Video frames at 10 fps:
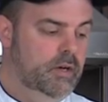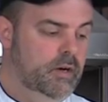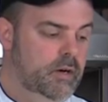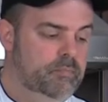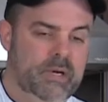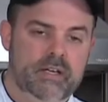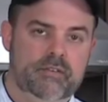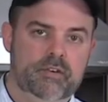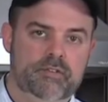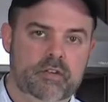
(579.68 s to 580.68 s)
a big
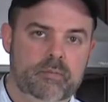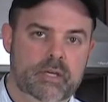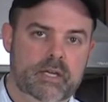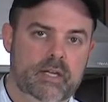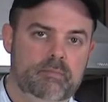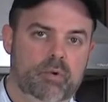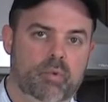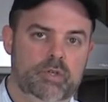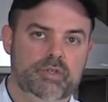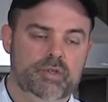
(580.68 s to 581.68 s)
difference in the beginning, but
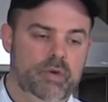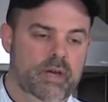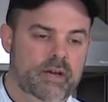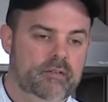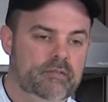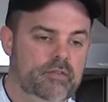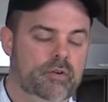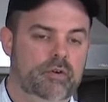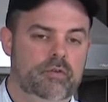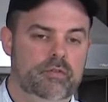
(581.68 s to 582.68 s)
once you have
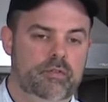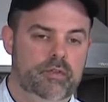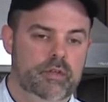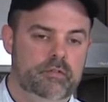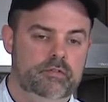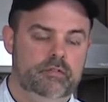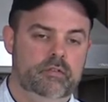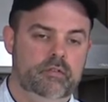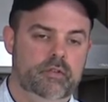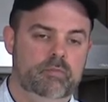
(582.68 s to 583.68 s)
the
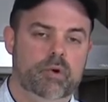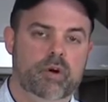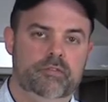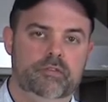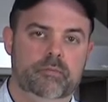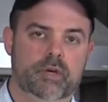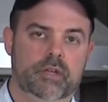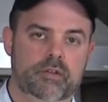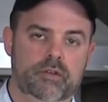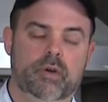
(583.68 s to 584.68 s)
broth
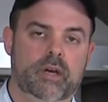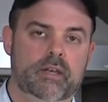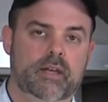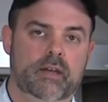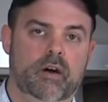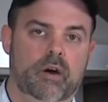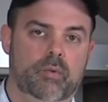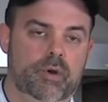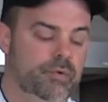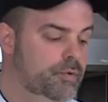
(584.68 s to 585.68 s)
simmering, then you can go ahead and add
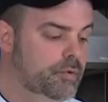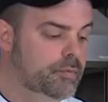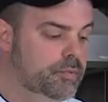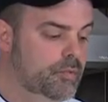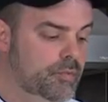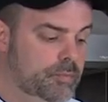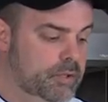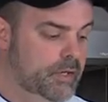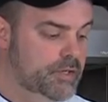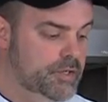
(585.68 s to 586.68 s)
hot water to
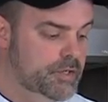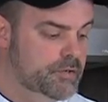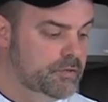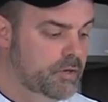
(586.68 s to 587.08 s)
replenish as it's